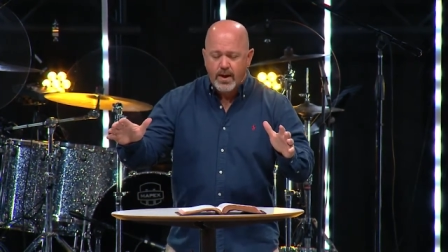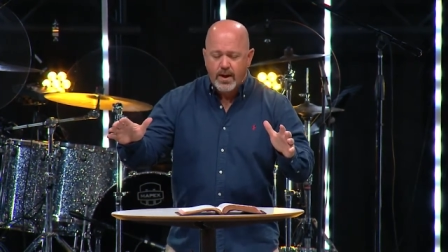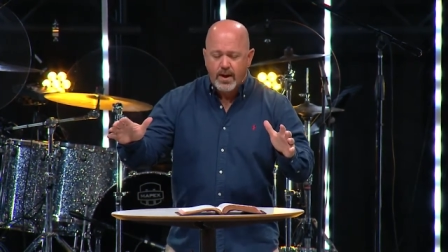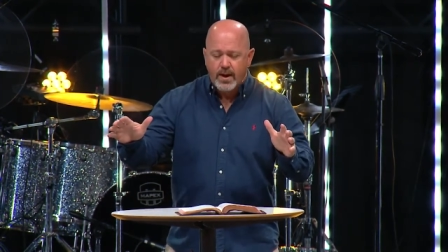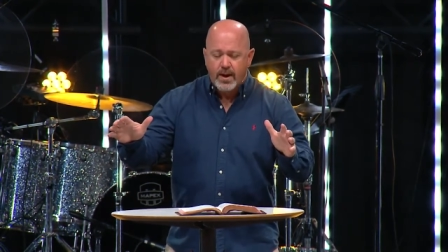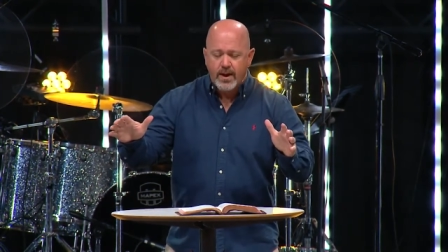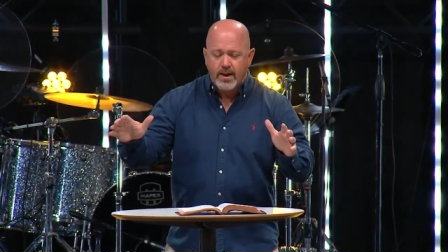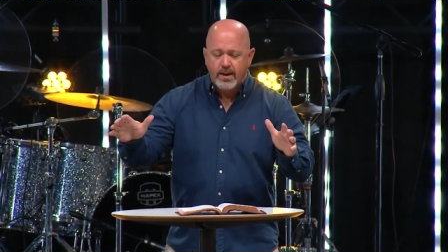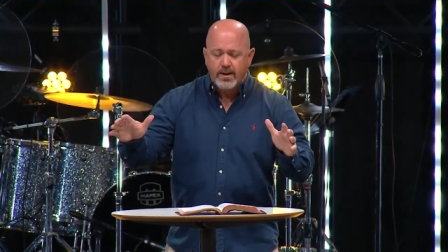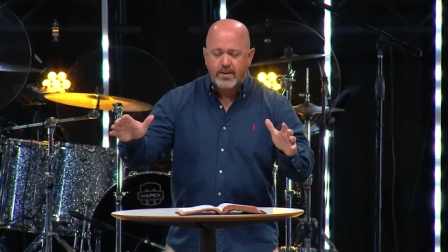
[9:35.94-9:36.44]

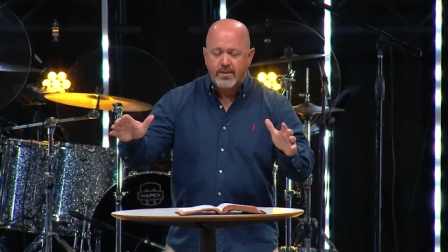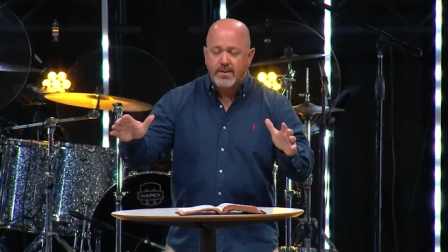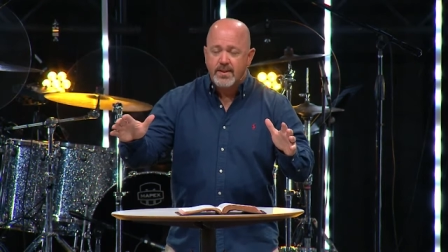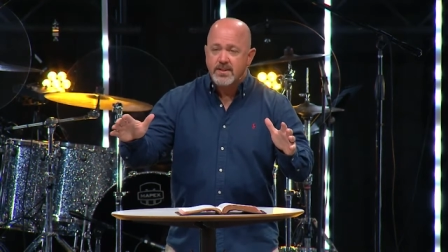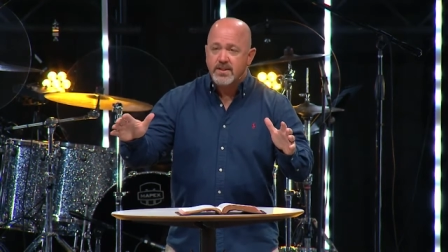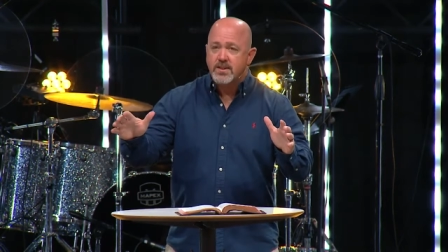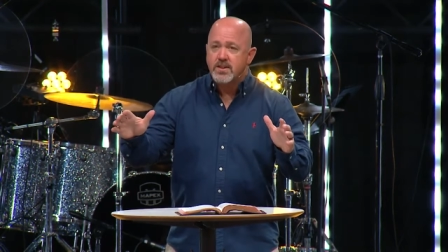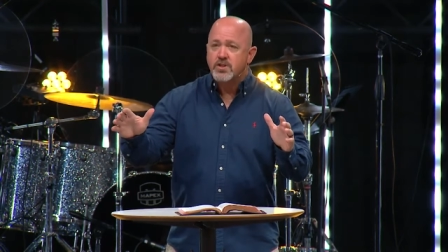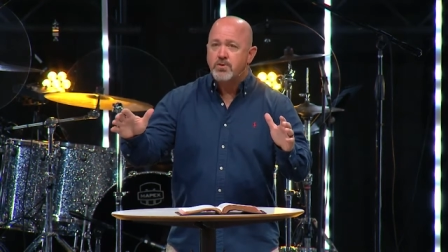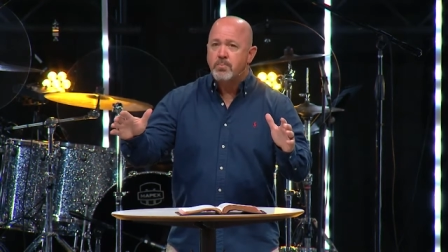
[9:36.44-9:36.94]
And
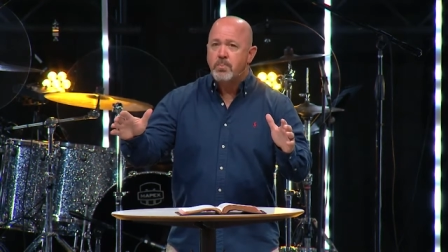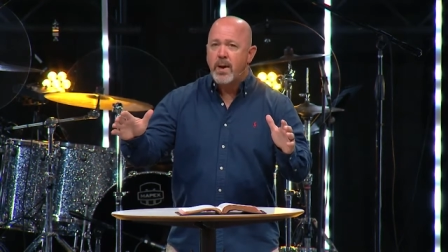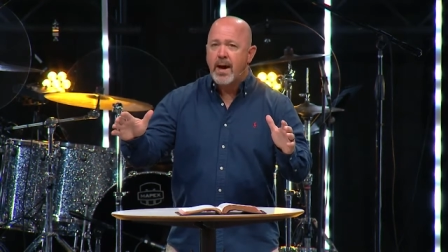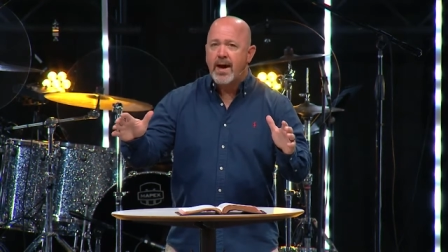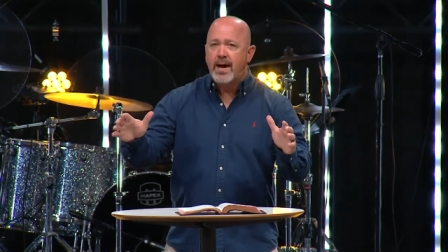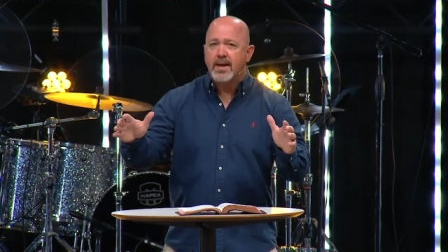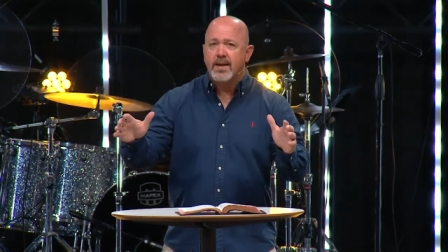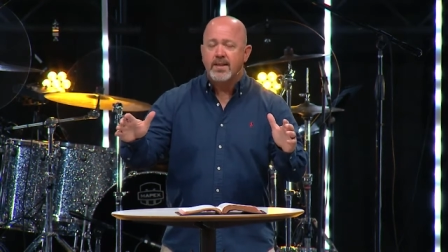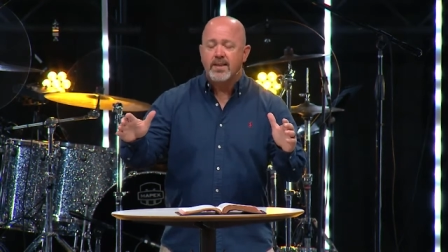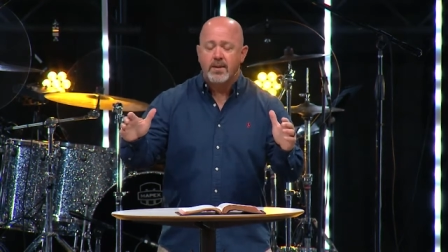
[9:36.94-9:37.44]
this is
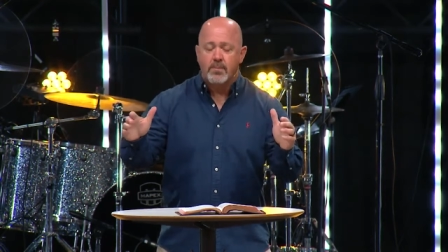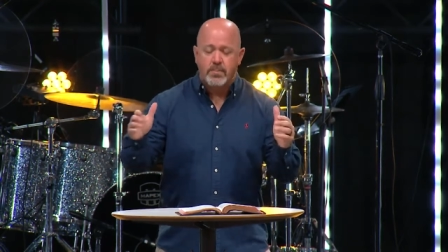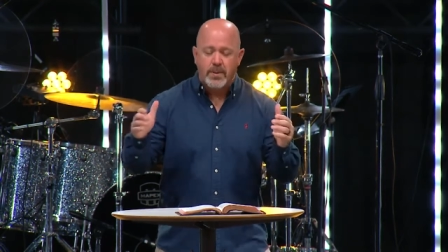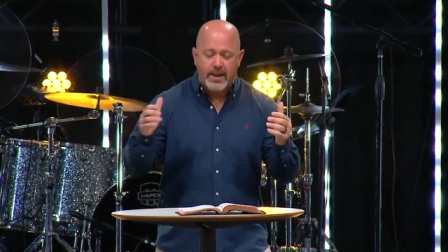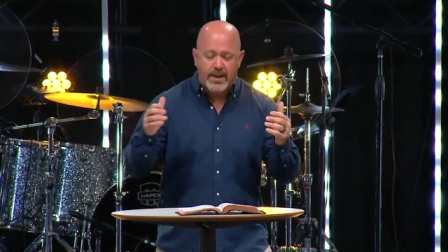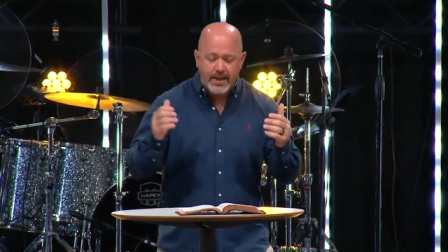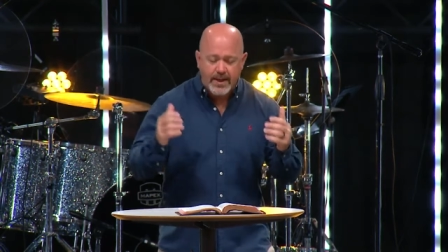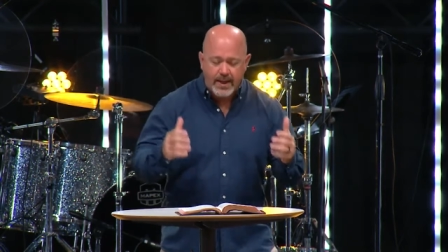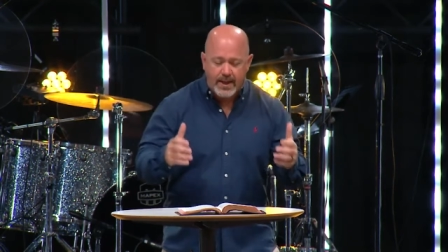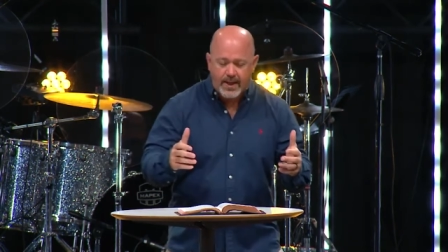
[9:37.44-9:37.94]
back at the
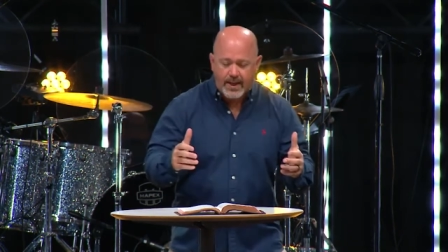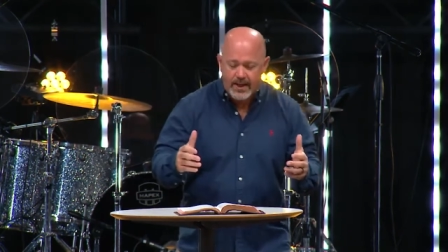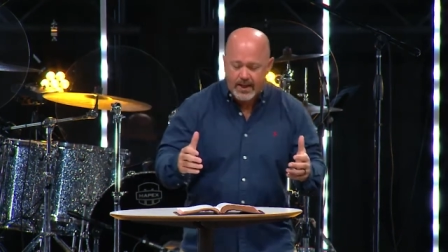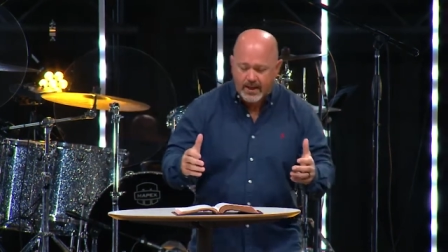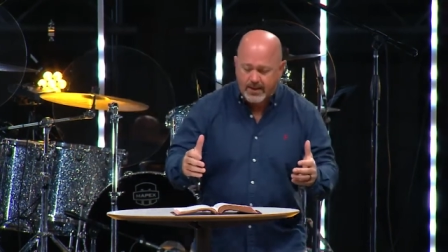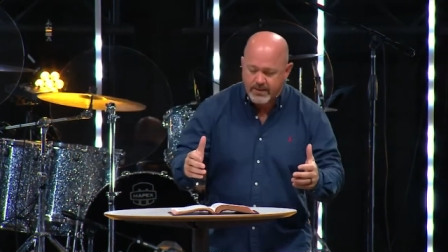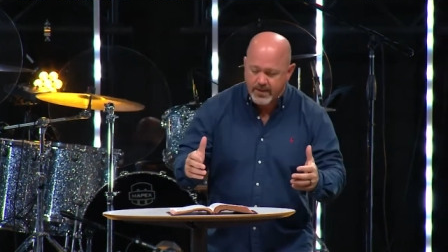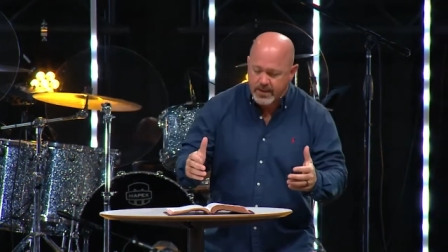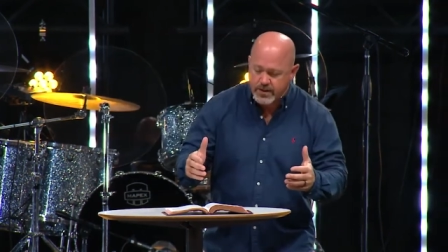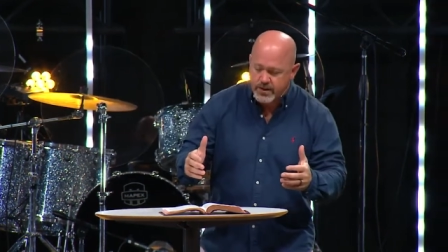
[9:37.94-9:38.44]
beginning
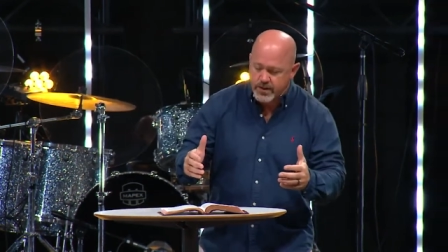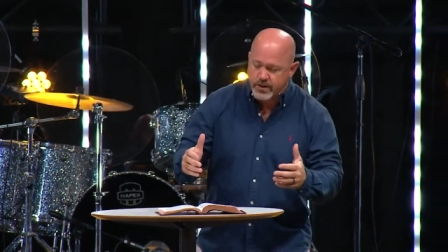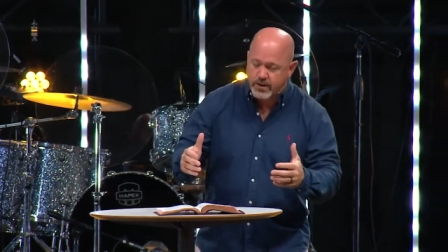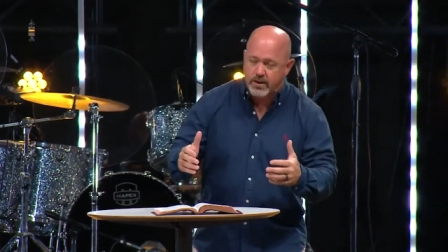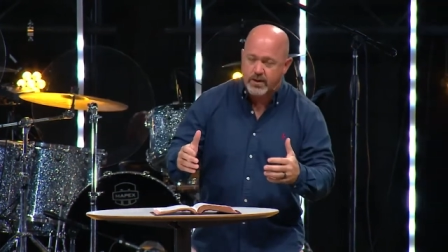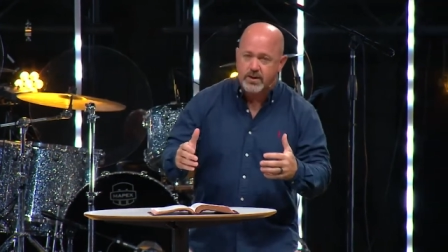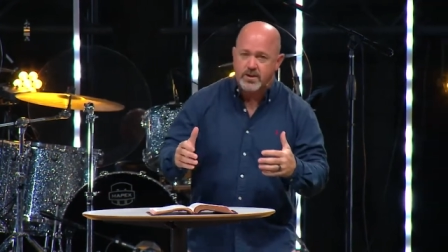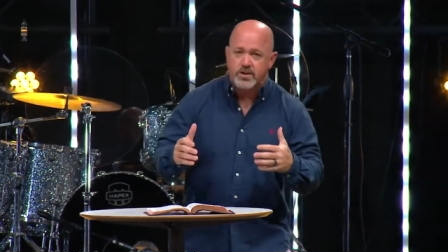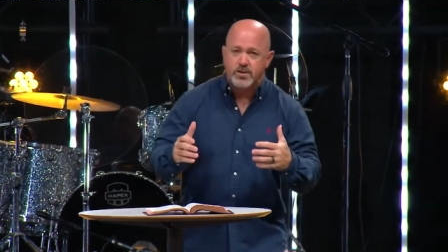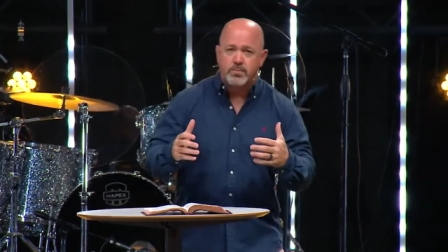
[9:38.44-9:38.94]
of the
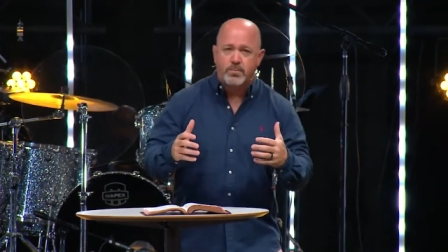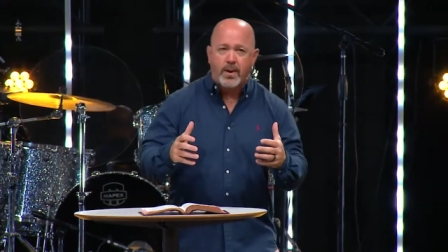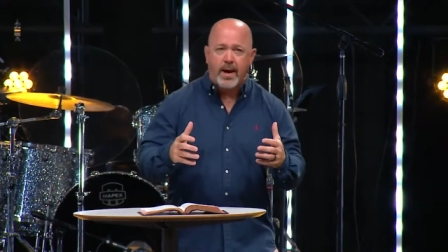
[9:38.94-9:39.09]
church,